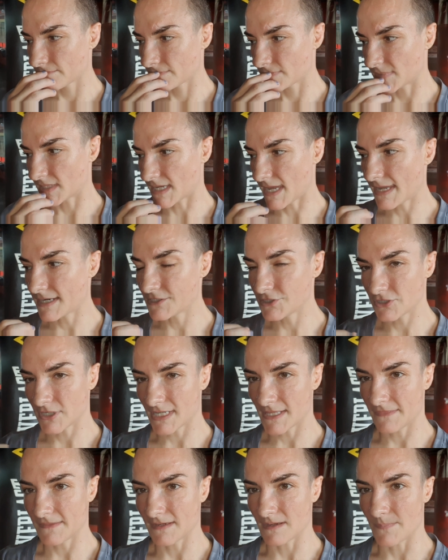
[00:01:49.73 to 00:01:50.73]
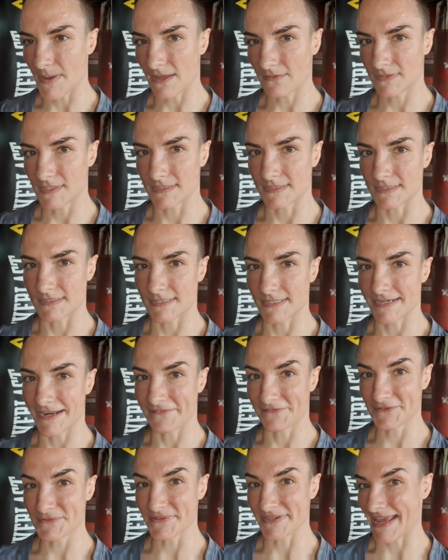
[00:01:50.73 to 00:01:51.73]
The kind of tricky thing about this is that
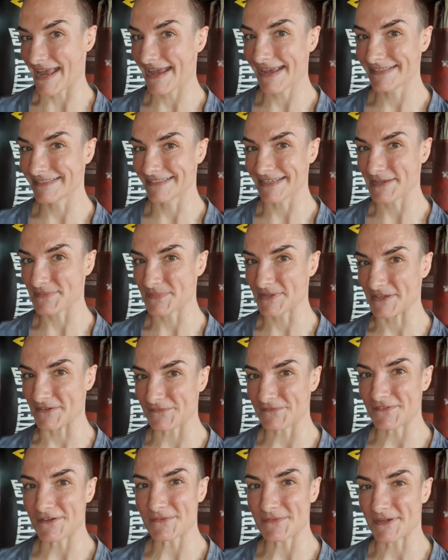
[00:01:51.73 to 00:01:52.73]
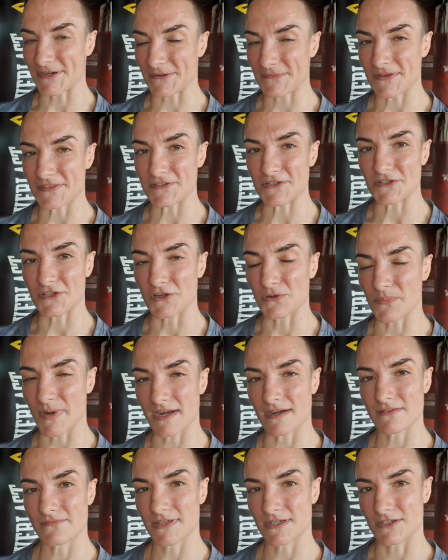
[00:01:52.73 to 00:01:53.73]
everyone has ambient footwork, whether you're
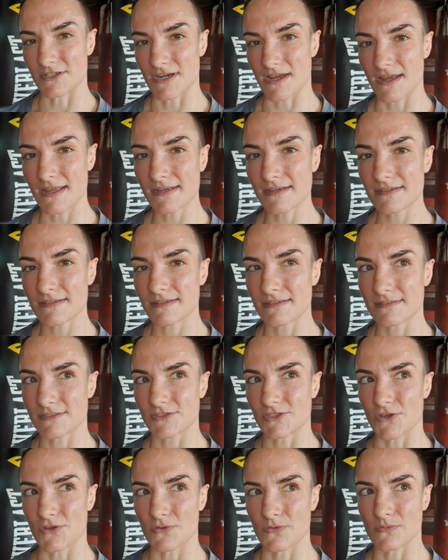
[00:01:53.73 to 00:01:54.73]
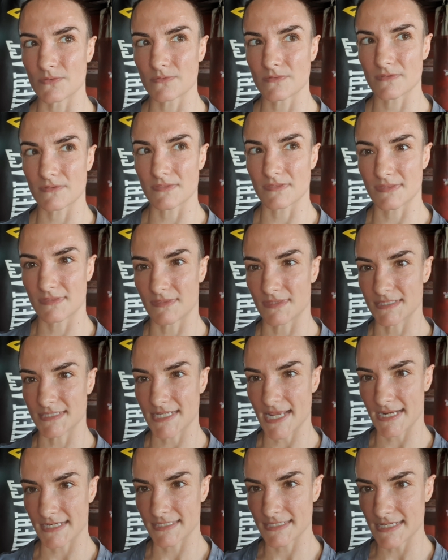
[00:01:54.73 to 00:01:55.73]
aware of it or not. So the
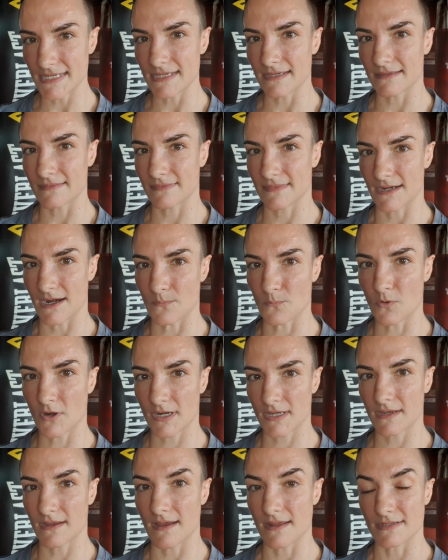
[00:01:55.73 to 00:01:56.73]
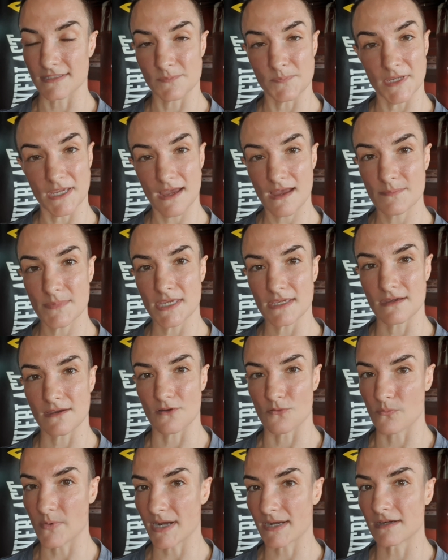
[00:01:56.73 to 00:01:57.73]
technique that I'm working on is becoming
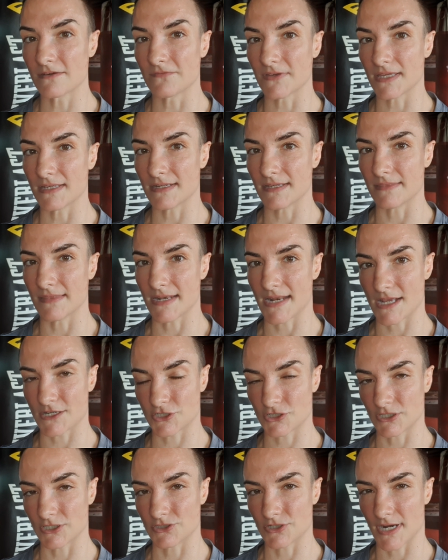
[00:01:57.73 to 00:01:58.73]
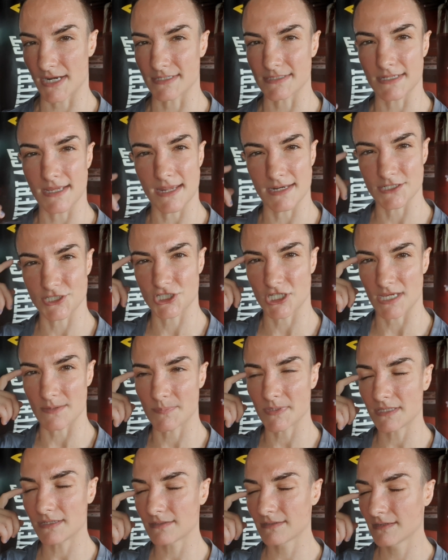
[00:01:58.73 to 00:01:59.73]
aware of it and then actually trying to kind of shape
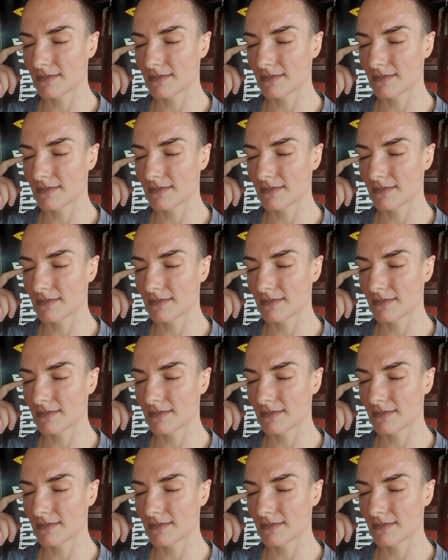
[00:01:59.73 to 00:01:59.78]
it.